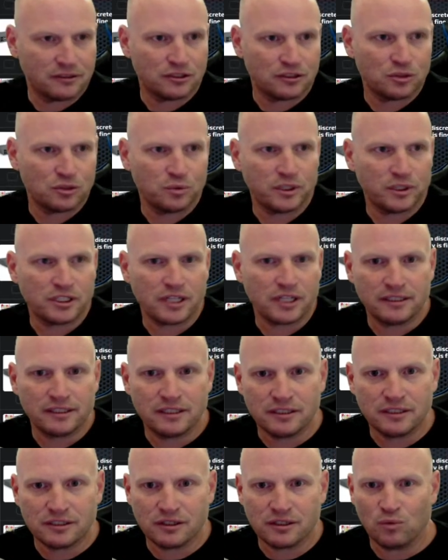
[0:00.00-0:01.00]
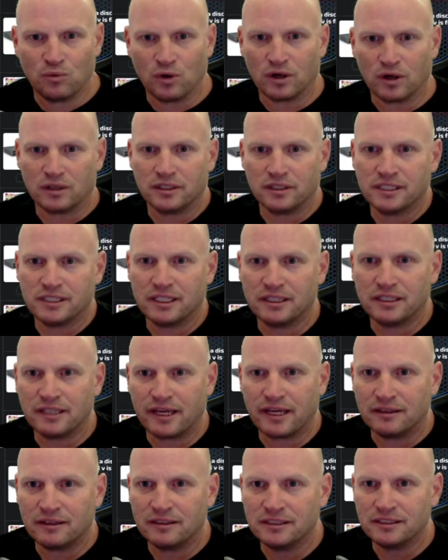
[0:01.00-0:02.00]
Is a switch like this going to work? Let's get
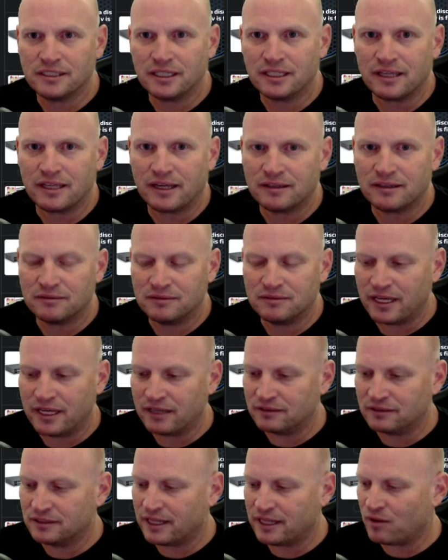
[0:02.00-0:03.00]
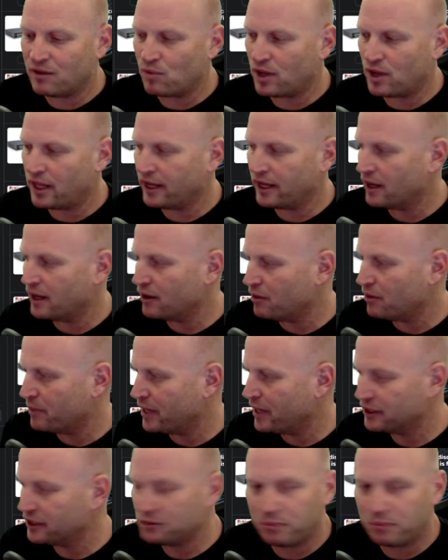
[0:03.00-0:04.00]
that let's get that nailed down while I got all
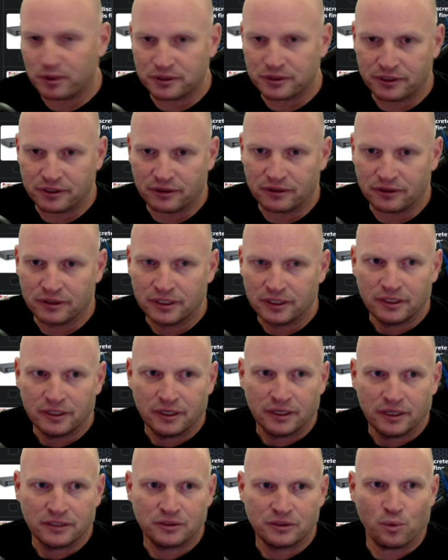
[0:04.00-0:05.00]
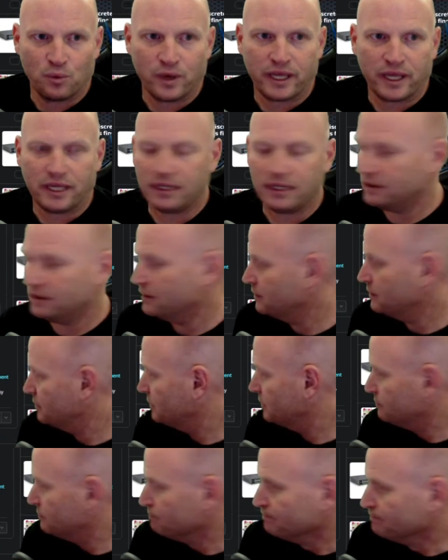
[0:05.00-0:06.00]
my experts here to weigh in.
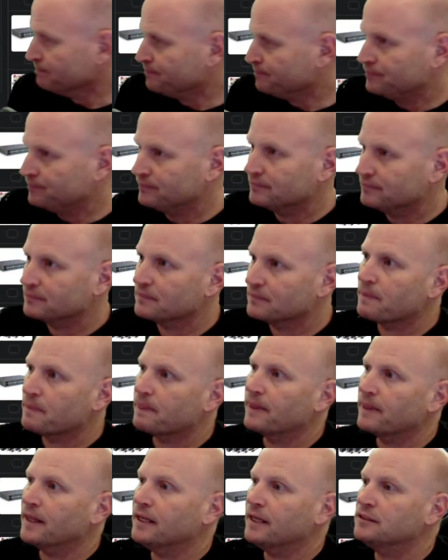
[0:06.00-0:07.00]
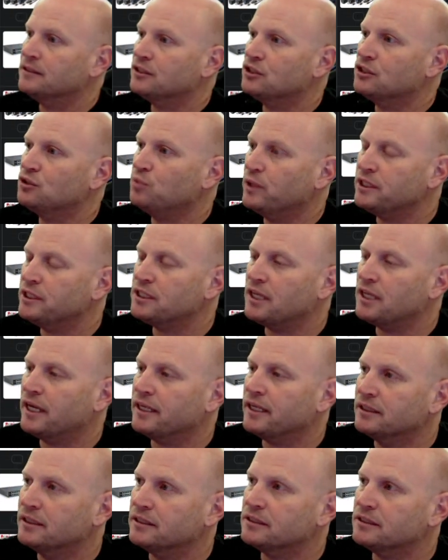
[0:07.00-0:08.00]
Is a switch
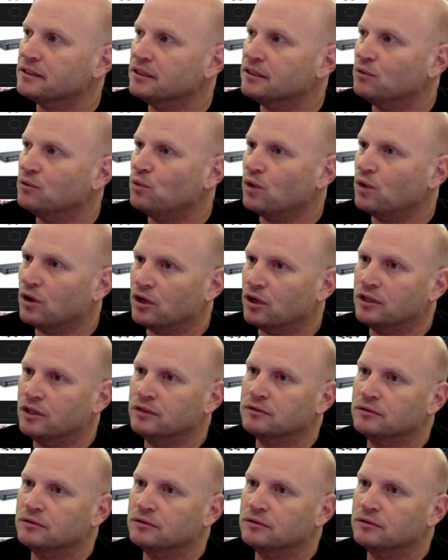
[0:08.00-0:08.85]
like this going to work?